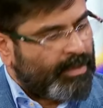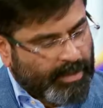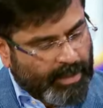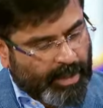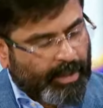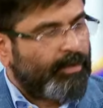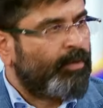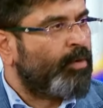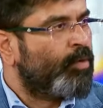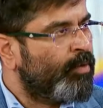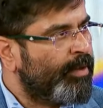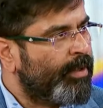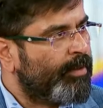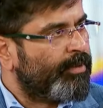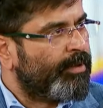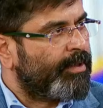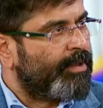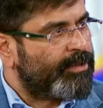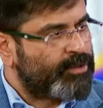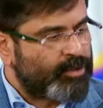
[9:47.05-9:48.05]
Yeah, cooling
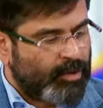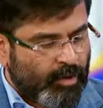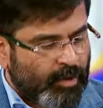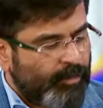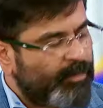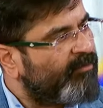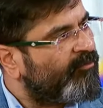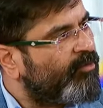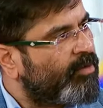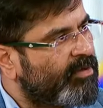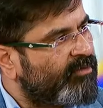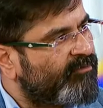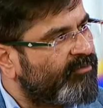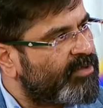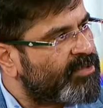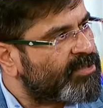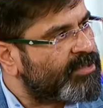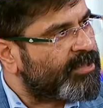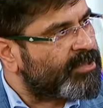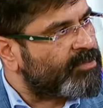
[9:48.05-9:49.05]
period. So don't pay for the
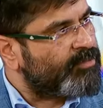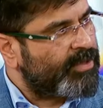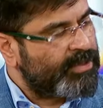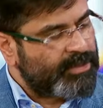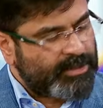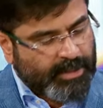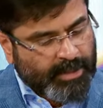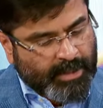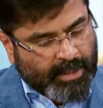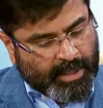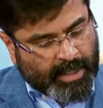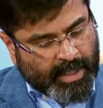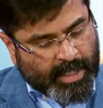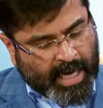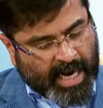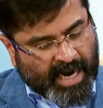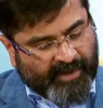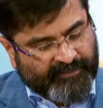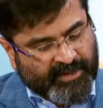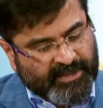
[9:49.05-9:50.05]
first six months.
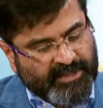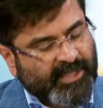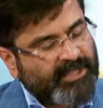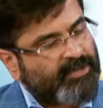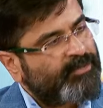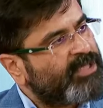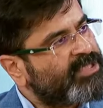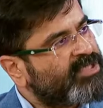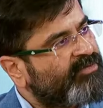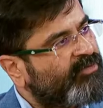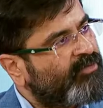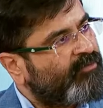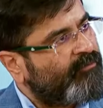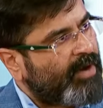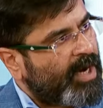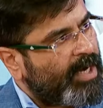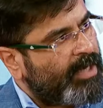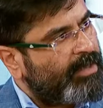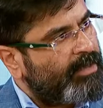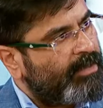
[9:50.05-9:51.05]
After six months, if you
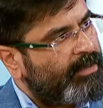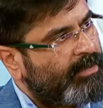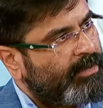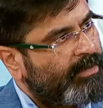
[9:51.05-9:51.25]
find